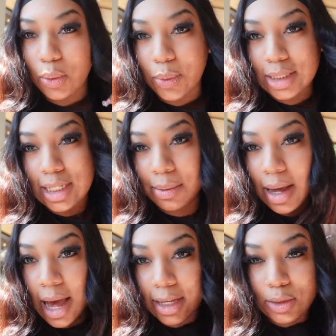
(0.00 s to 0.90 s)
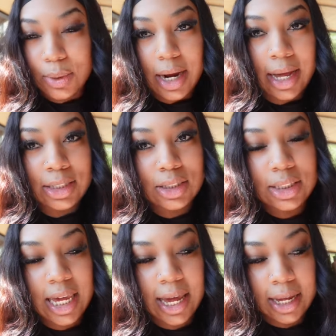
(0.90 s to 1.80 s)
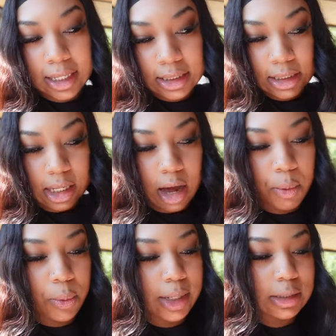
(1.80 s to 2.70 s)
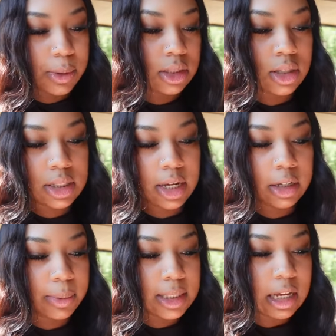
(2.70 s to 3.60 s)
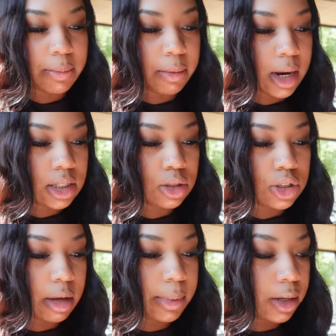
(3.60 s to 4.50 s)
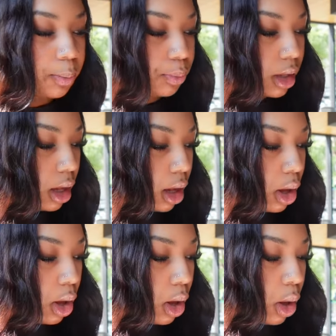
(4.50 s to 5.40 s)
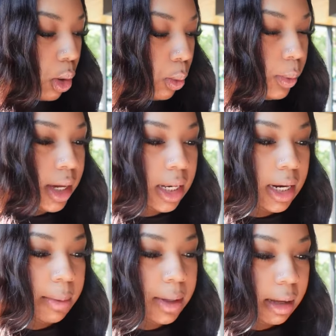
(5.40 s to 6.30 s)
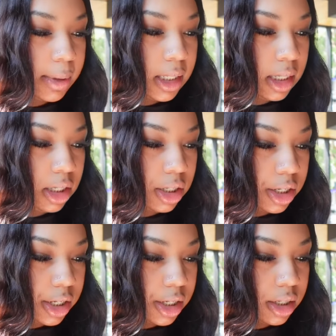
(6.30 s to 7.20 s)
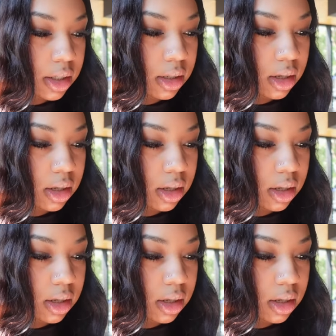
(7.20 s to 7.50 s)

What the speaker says: What's up, guys? We're at Taste. We was supposed to go to the other place. I remember I told y'all, but we ended up coming here.